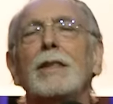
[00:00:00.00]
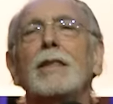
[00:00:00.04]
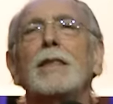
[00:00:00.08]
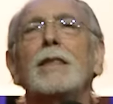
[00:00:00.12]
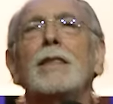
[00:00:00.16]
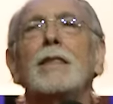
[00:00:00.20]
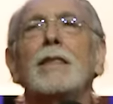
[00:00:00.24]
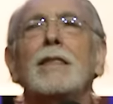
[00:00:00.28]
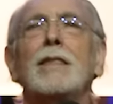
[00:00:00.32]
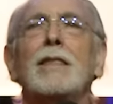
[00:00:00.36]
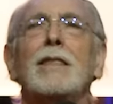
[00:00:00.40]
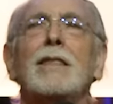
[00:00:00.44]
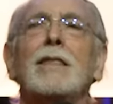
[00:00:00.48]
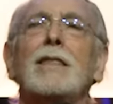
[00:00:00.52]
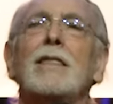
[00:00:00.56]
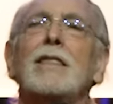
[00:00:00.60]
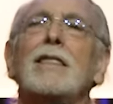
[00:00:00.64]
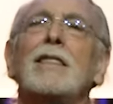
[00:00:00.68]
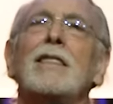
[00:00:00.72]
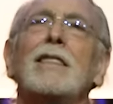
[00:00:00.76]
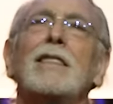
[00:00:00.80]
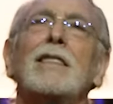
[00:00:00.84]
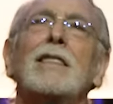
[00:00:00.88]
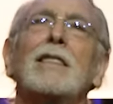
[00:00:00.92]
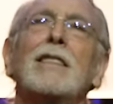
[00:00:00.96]

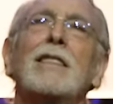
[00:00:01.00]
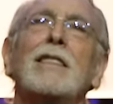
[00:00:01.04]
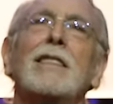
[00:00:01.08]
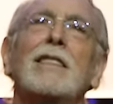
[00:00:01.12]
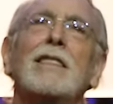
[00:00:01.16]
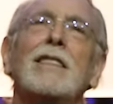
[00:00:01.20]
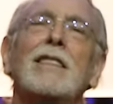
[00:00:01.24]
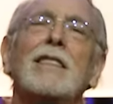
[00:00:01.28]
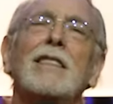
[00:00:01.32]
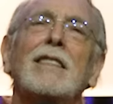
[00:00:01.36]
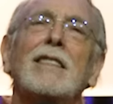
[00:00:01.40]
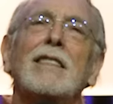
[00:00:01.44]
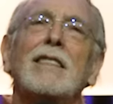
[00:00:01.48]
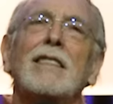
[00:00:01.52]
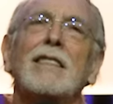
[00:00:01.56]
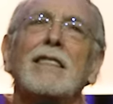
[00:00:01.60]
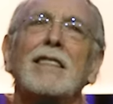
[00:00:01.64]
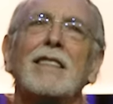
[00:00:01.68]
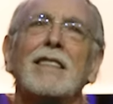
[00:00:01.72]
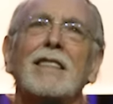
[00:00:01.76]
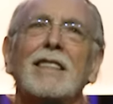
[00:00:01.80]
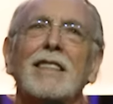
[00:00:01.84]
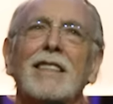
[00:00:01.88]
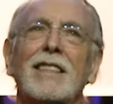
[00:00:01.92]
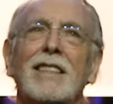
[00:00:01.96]

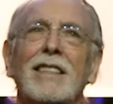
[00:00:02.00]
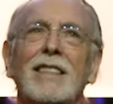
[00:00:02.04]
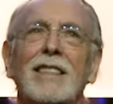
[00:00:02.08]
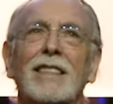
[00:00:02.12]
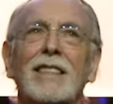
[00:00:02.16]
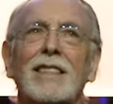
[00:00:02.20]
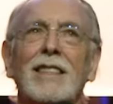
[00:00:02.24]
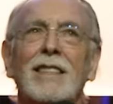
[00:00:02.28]
(no one is talking)